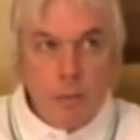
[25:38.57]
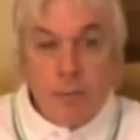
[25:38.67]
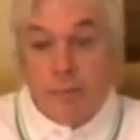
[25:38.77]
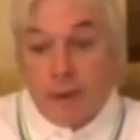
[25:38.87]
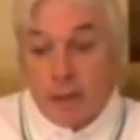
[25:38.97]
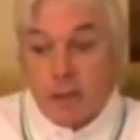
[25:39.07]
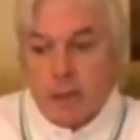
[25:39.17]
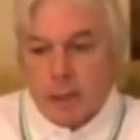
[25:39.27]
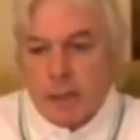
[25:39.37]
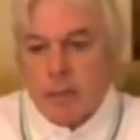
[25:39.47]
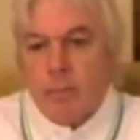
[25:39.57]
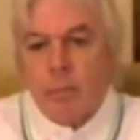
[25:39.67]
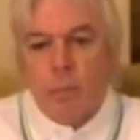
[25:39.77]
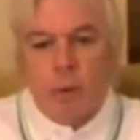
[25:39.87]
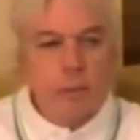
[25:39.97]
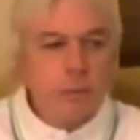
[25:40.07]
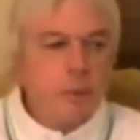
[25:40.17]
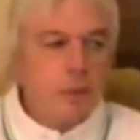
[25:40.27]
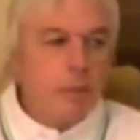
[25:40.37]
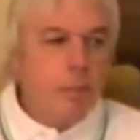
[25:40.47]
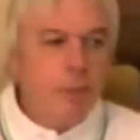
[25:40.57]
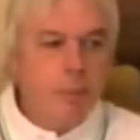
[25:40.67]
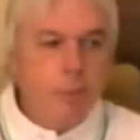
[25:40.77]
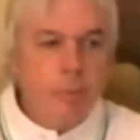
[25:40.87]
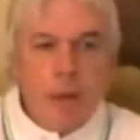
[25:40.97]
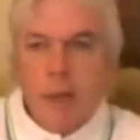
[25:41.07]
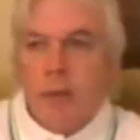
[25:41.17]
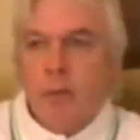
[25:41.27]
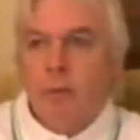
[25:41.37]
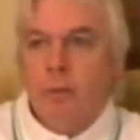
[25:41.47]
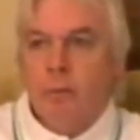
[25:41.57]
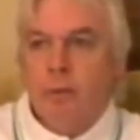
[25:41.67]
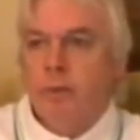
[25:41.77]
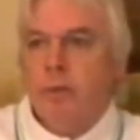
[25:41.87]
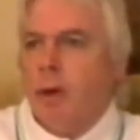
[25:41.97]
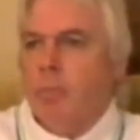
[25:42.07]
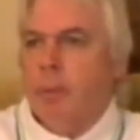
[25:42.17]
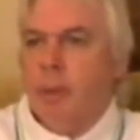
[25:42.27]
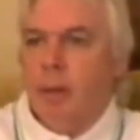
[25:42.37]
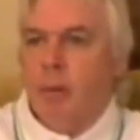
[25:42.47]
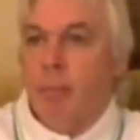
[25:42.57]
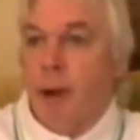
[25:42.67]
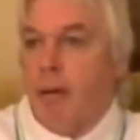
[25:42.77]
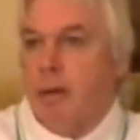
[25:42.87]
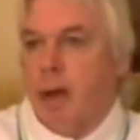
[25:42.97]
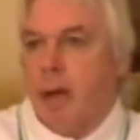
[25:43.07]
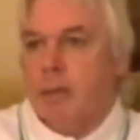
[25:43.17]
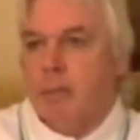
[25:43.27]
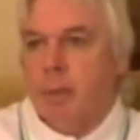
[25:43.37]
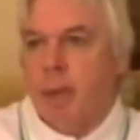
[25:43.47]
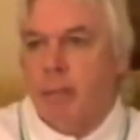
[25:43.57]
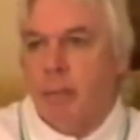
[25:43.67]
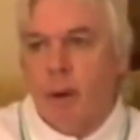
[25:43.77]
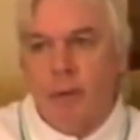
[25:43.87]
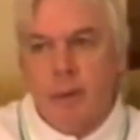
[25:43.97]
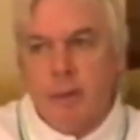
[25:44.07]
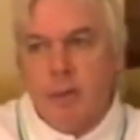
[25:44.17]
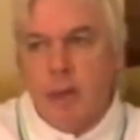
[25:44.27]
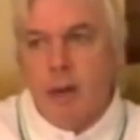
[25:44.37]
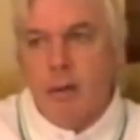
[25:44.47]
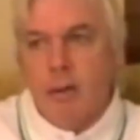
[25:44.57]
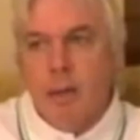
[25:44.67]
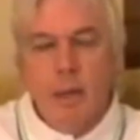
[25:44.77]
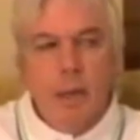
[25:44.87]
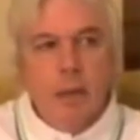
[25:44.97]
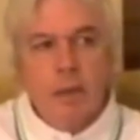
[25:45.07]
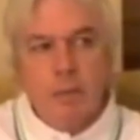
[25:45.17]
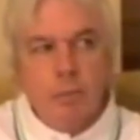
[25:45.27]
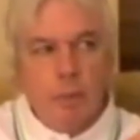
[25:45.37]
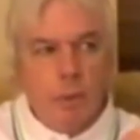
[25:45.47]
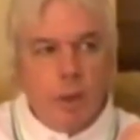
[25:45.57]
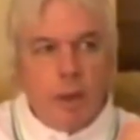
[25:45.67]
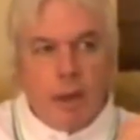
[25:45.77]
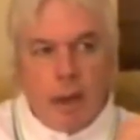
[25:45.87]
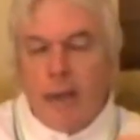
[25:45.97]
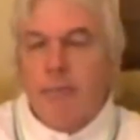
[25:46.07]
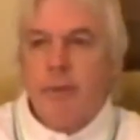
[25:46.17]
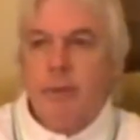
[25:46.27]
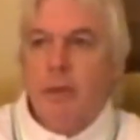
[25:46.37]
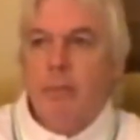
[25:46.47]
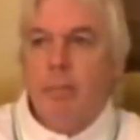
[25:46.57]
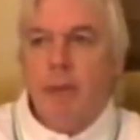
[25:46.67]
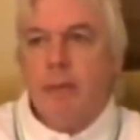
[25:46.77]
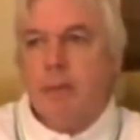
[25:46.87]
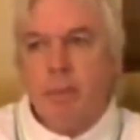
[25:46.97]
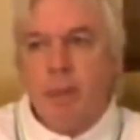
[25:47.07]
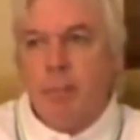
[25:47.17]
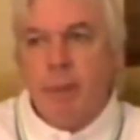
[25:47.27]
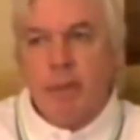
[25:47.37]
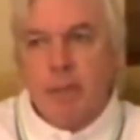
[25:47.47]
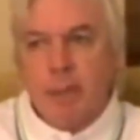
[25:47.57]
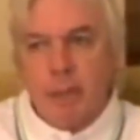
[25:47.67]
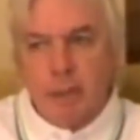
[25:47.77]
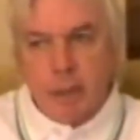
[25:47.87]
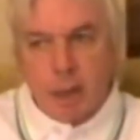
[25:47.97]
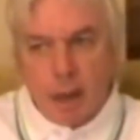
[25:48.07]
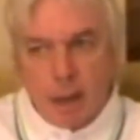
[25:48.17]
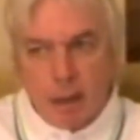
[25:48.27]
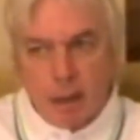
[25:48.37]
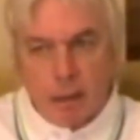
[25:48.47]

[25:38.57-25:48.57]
eventually what some people might call utopia or paradise compared with where it is now. Because life is not meant to be a bitch and then you die.